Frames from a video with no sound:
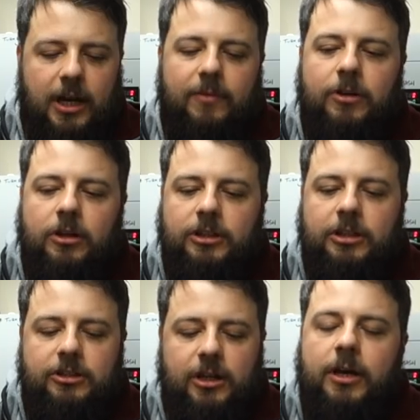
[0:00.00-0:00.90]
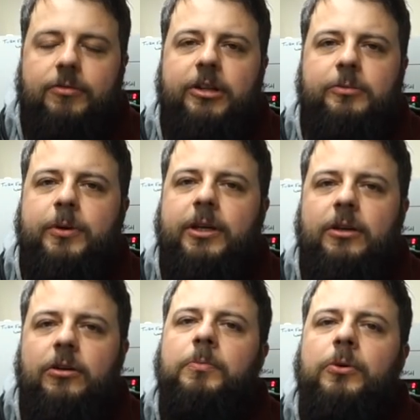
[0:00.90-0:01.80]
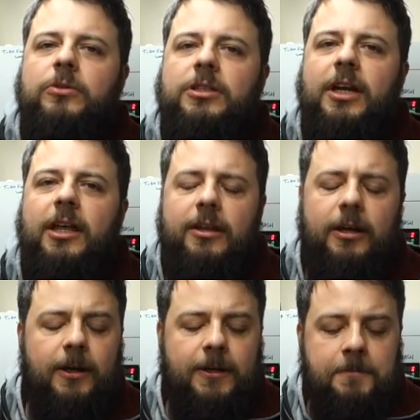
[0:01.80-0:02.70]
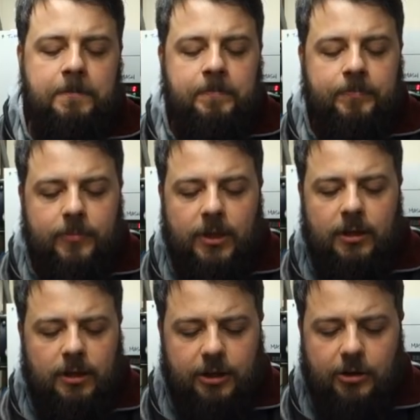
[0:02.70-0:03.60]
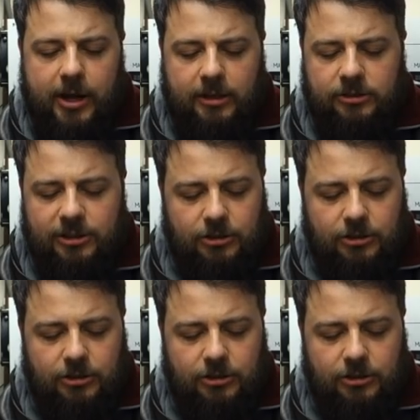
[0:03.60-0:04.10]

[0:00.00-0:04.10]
I haven't got to design a recipe or put together the grains.